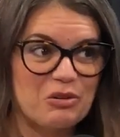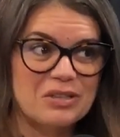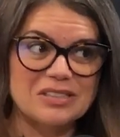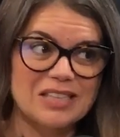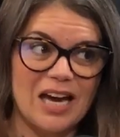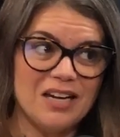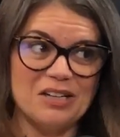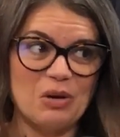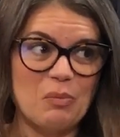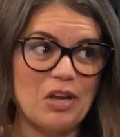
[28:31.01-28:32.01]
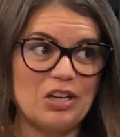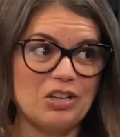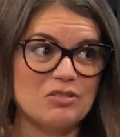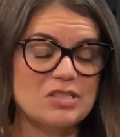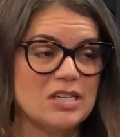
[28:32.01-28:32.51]
Because I didn't know about any of
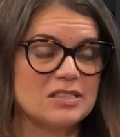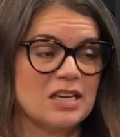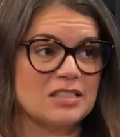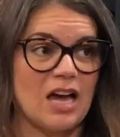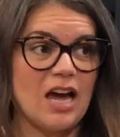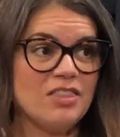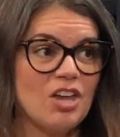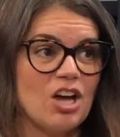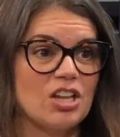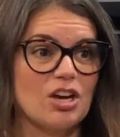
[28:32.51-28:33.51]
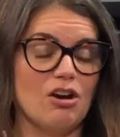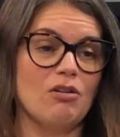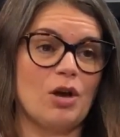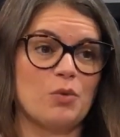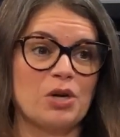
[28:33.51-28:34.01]
those things because I thought like,
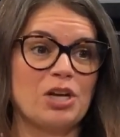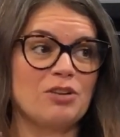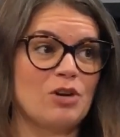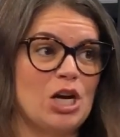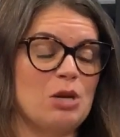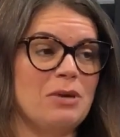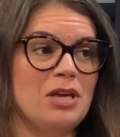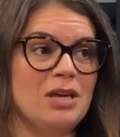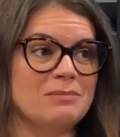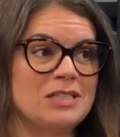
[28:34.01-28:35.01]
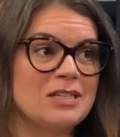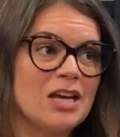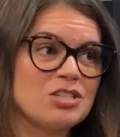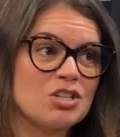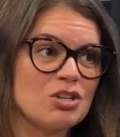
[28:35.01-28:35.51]
okay, we're getting ready to be empty
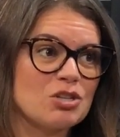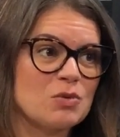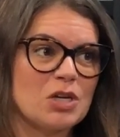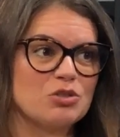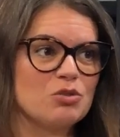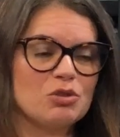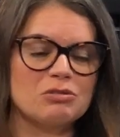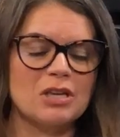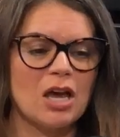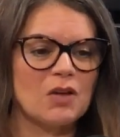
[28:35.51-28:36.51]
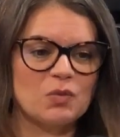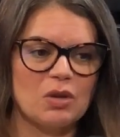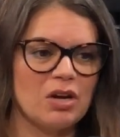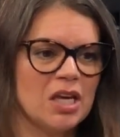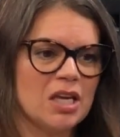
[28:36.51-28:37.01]
nesters. We got 2 years left with
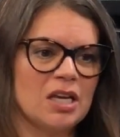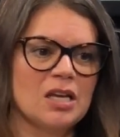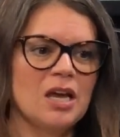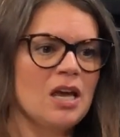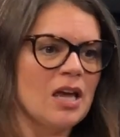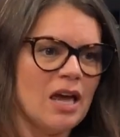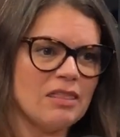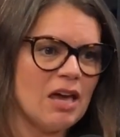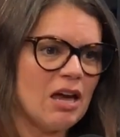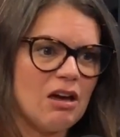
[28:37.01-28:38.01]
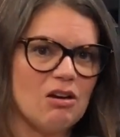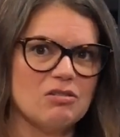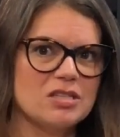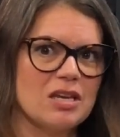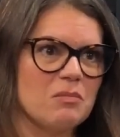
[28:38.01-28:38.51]
our kid at the
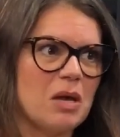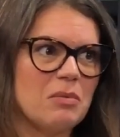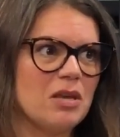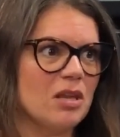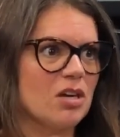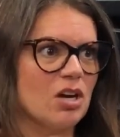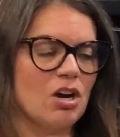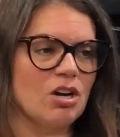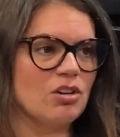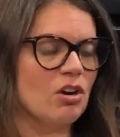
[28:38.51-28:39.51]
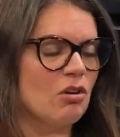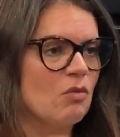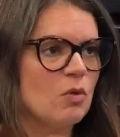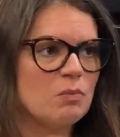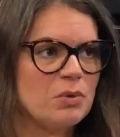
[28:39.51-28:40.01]
house and maybe like a condo
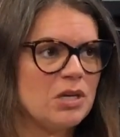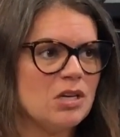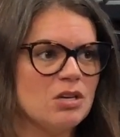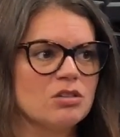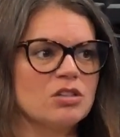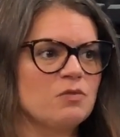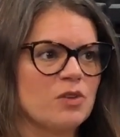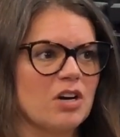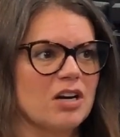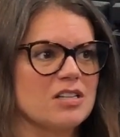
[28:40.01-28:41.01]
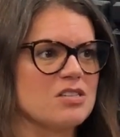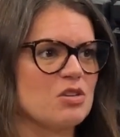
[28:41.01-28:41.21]
would be good for us.